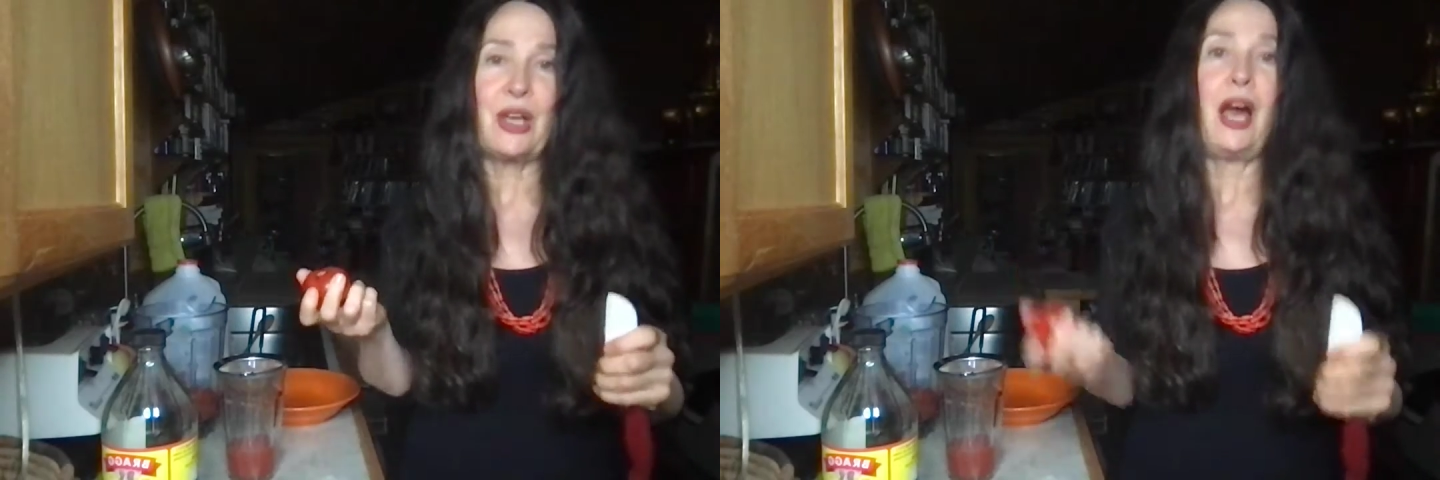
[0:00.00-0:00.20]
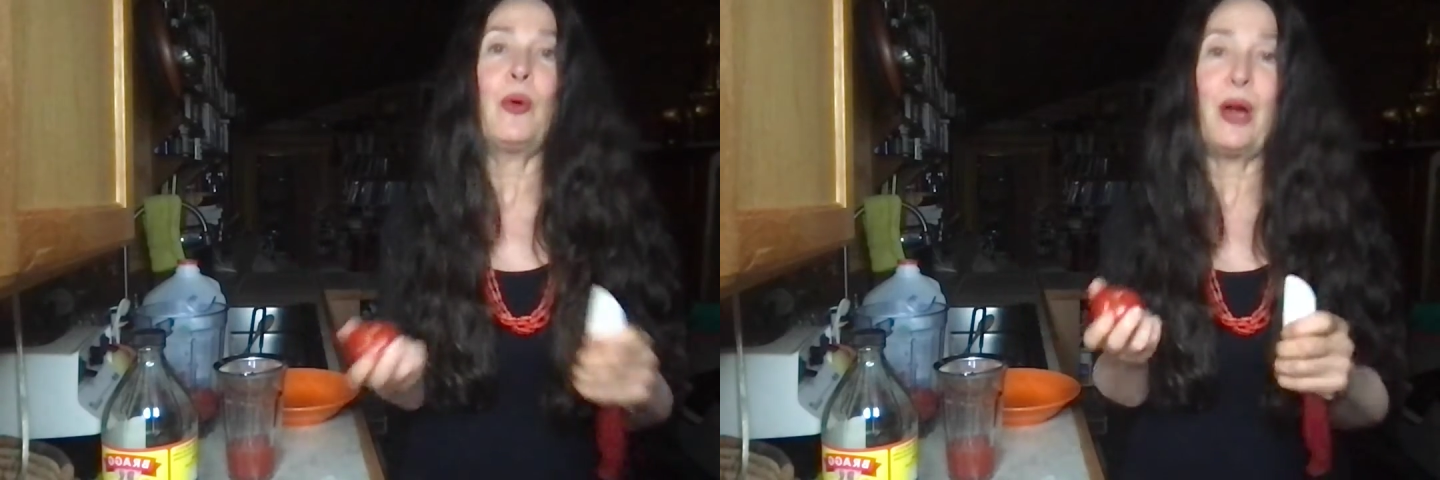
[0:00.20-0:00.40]

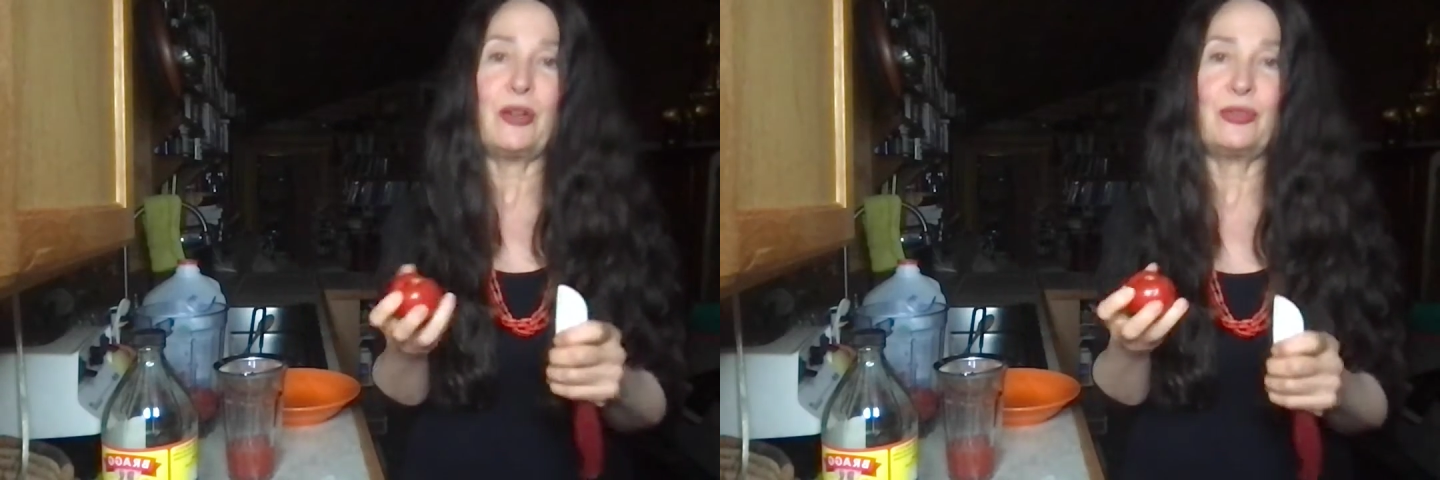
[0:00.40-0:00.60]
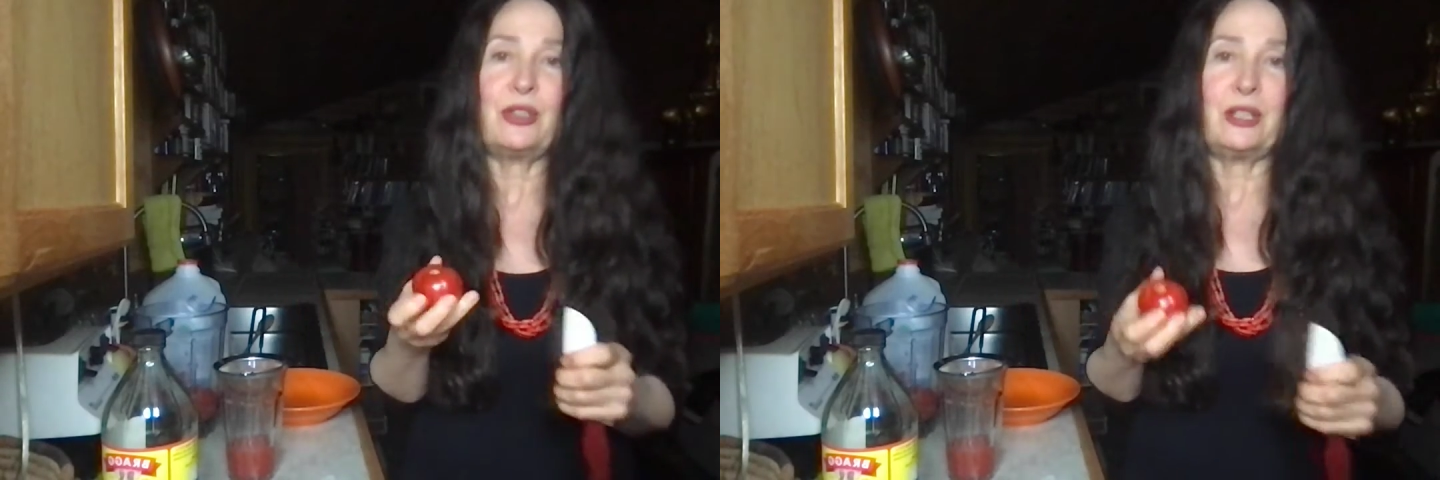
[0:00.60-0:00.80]
how I
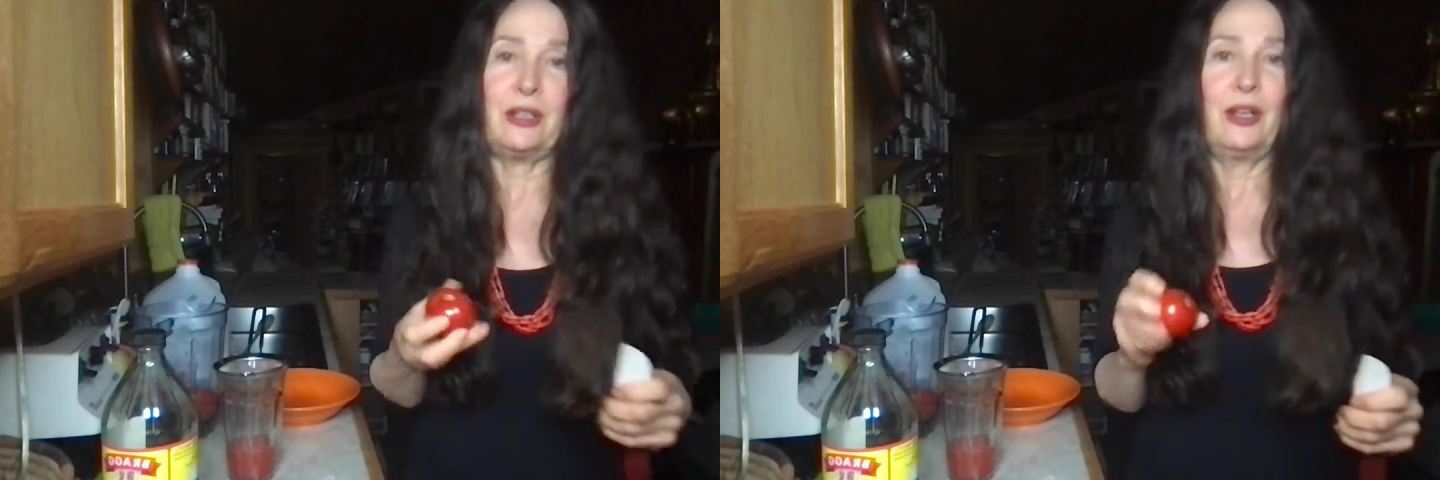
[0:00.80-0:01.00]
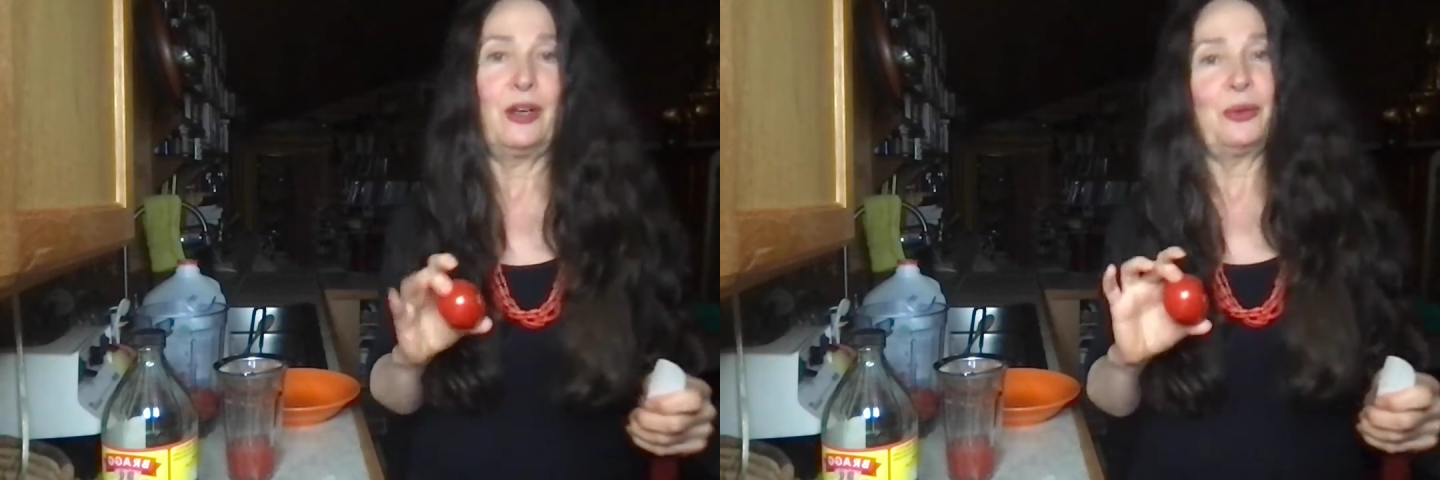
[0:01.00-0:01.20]
feel.
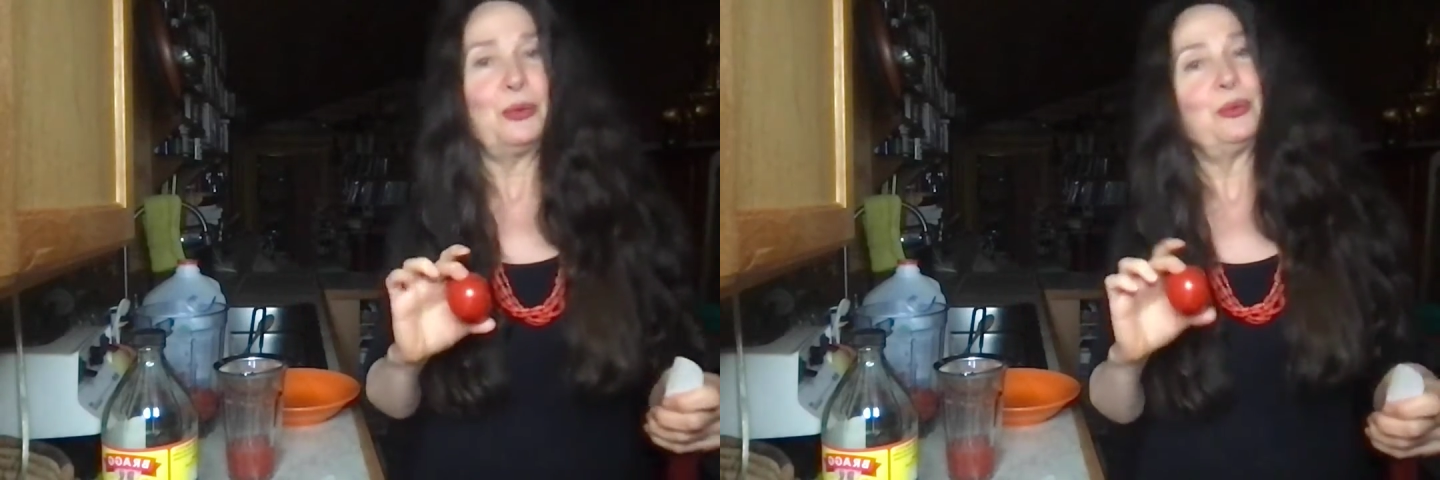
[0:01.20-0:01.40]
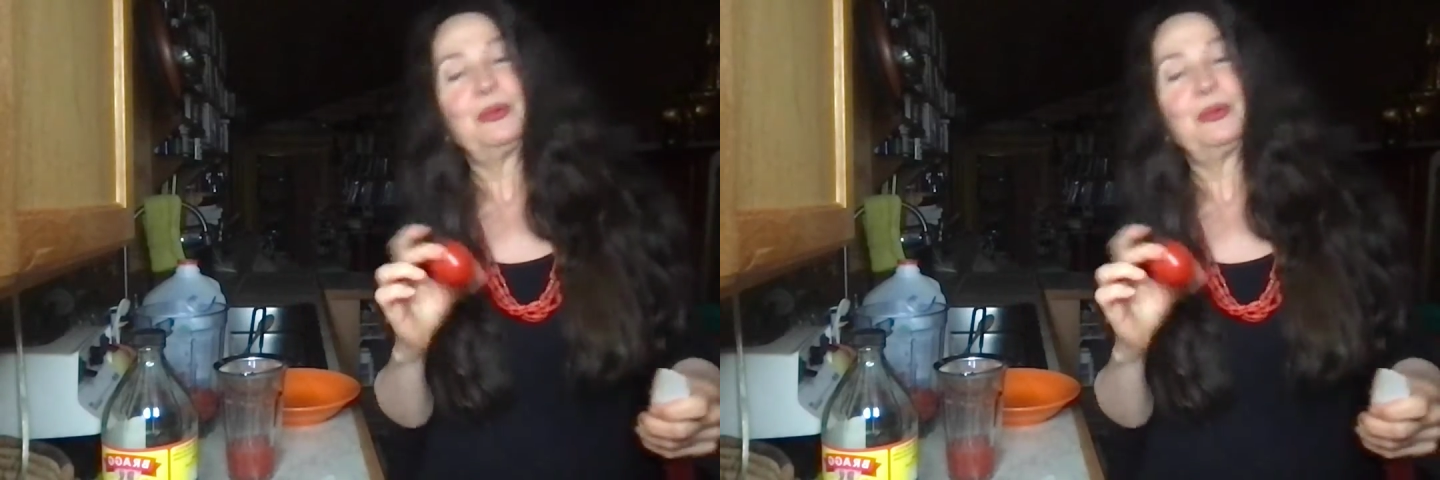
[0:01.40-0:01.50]
Oh,